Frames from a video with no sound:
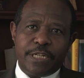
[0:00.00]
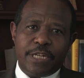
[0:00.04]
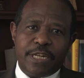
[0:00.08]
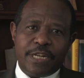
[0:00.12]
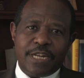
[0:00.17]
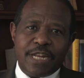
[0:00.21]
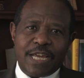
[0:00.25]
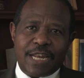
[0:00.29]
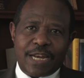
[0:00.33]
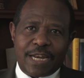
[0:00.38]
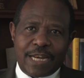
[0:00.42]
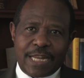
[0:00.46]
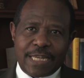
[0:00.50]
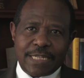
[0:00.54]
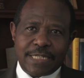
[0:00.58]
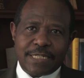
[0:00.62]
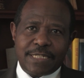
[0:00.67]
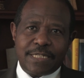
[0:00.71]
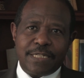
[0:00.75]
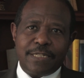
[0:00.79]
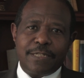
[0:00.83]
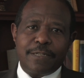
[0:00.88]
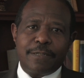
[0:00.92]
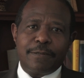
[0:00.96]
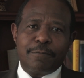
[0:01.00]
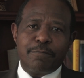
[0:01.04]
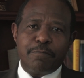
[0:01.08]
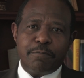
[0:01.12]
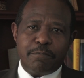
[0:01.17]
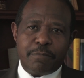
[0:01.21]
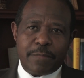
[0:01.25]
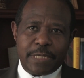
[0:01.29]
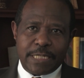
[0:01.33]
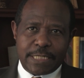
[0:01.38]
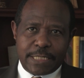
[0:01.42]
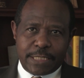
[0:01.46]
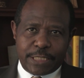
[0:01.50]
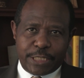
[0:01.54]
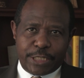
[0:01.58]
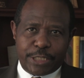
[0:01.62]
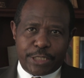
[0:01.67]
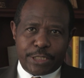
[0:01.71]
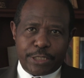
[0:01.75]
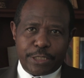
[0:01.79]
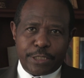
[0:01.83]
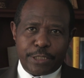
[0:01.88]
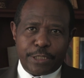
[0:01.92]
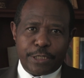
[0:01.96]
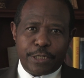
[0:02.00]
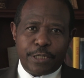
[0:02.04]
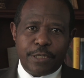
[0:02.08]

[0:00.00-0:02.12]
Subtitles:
and a lasting message.